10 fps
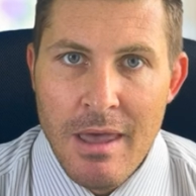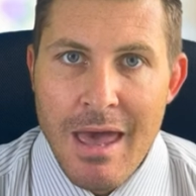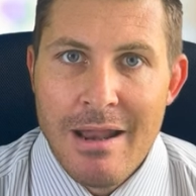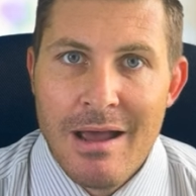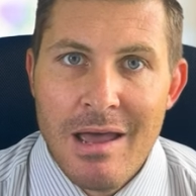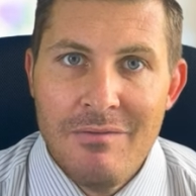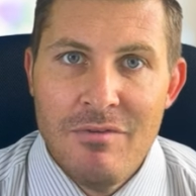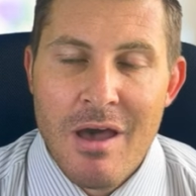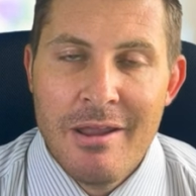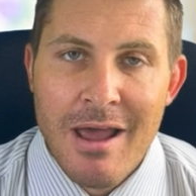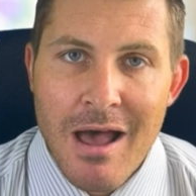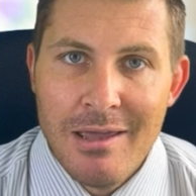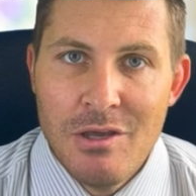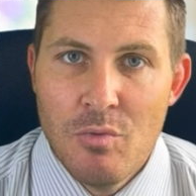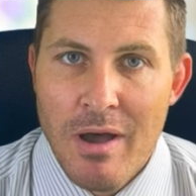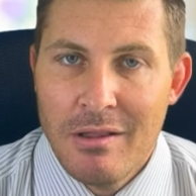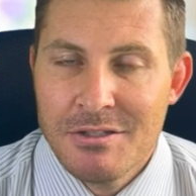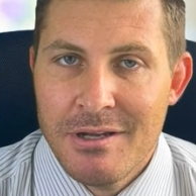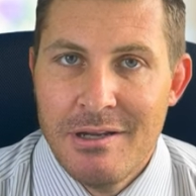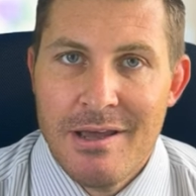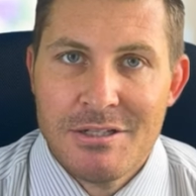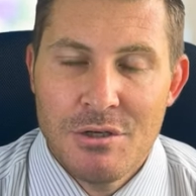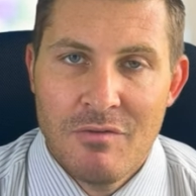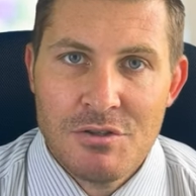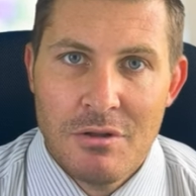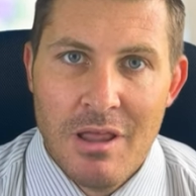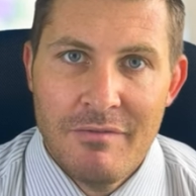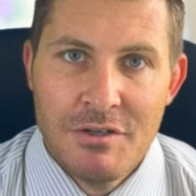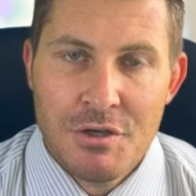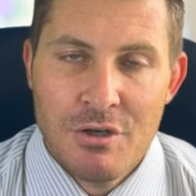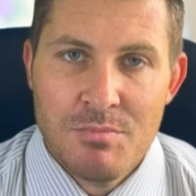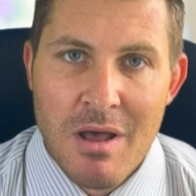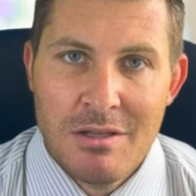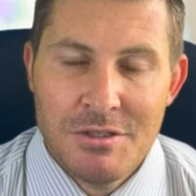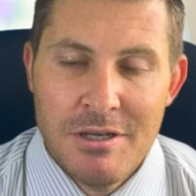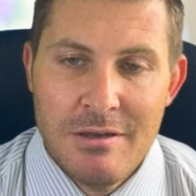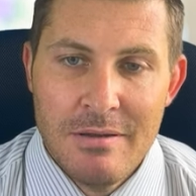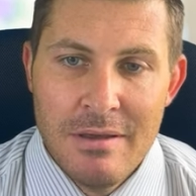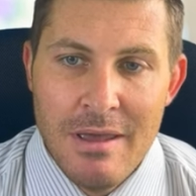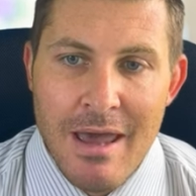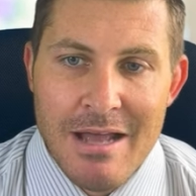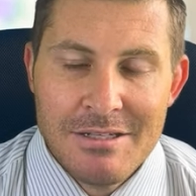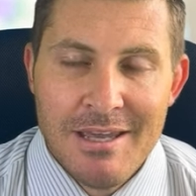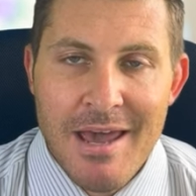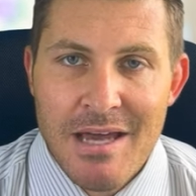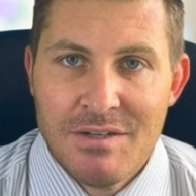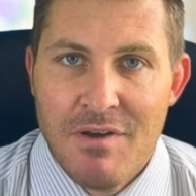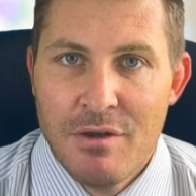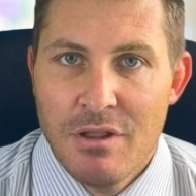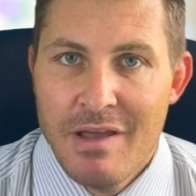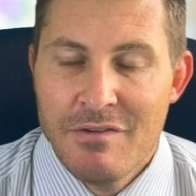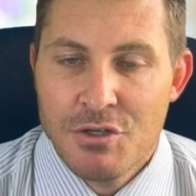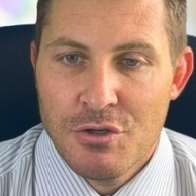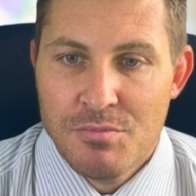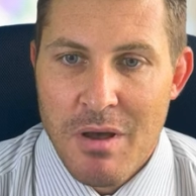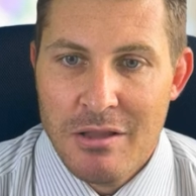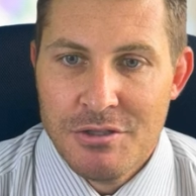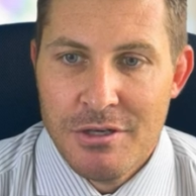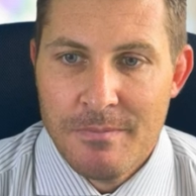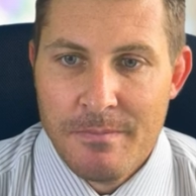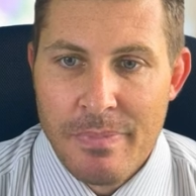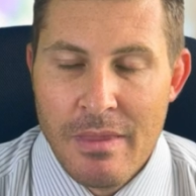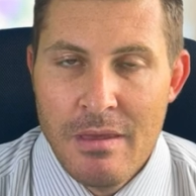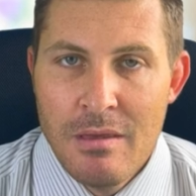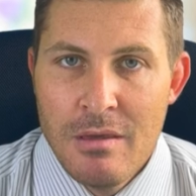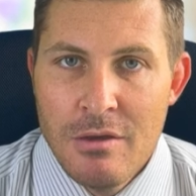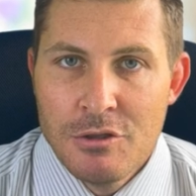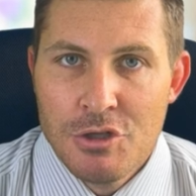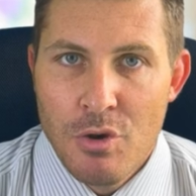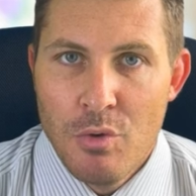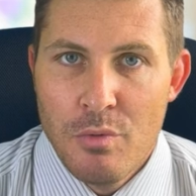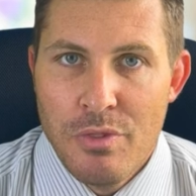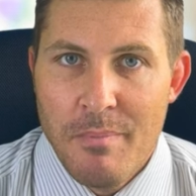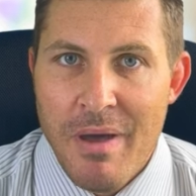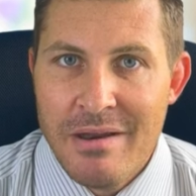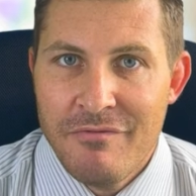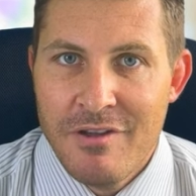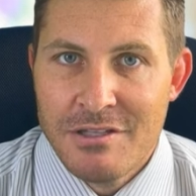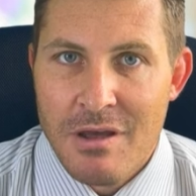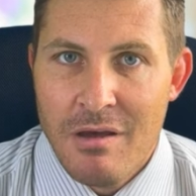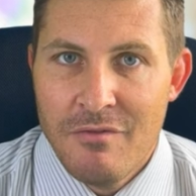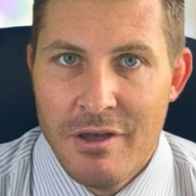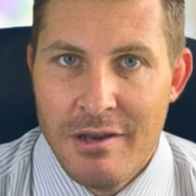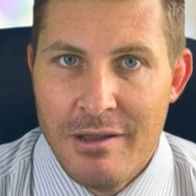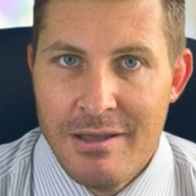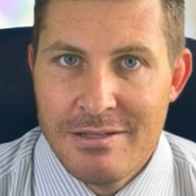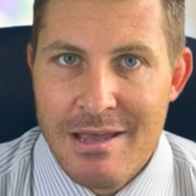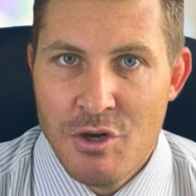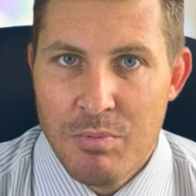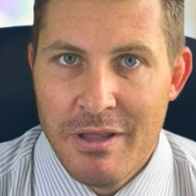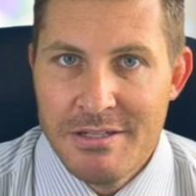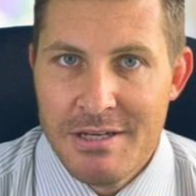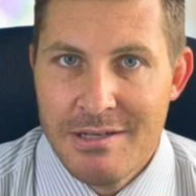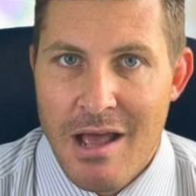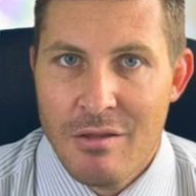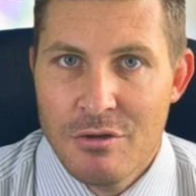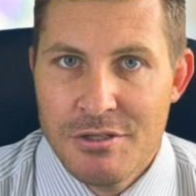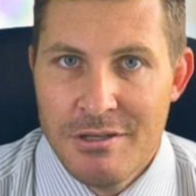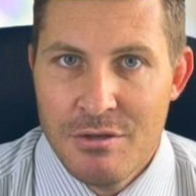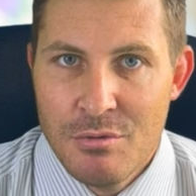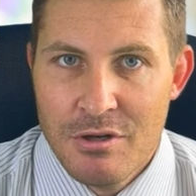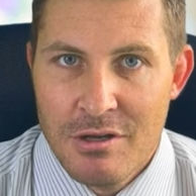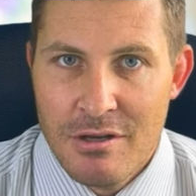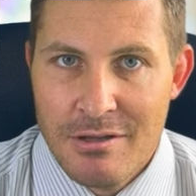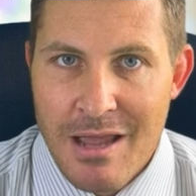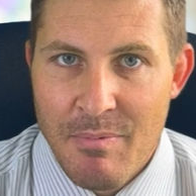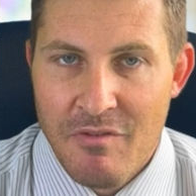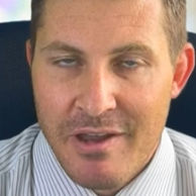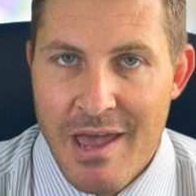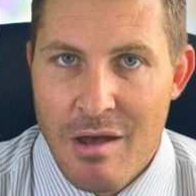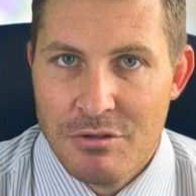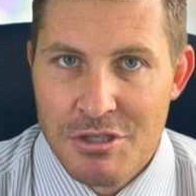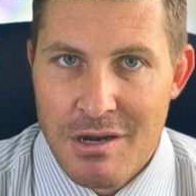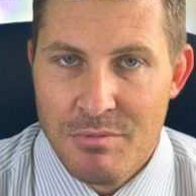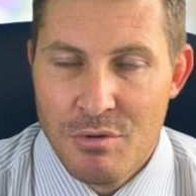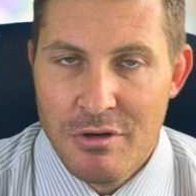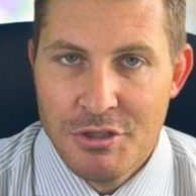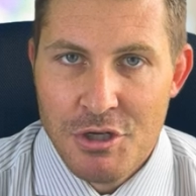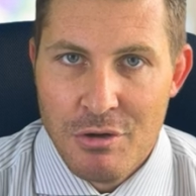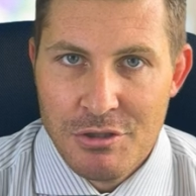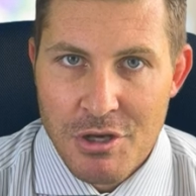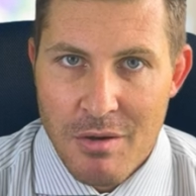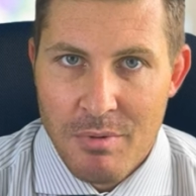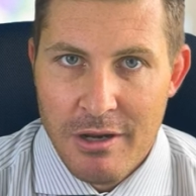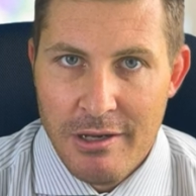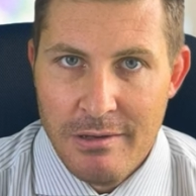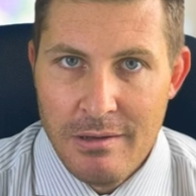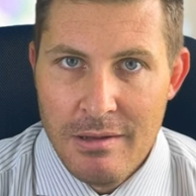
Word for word: And I've, an I U L is an Indexed Universal Life Insurance policy, and it's a cash value life insurance policy. So the benefits of it is that you're placing dollars into a, a type of account set up through an insurance company,